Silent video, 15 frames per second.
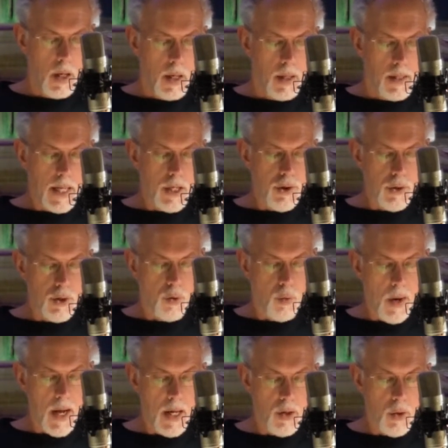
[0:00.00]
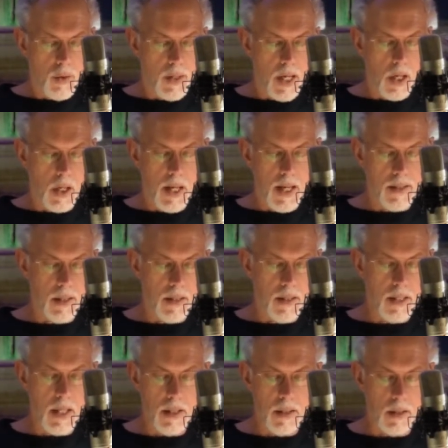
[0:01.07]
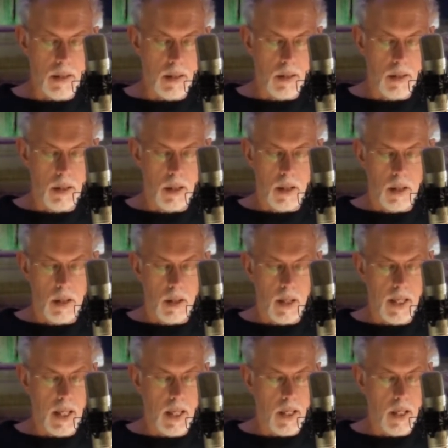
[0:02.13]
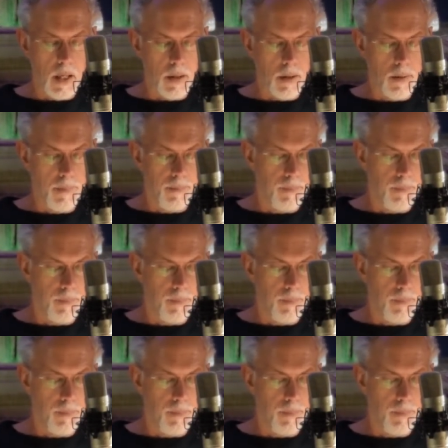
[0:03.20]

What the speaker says: Nature's grand hotel has its season, like any other.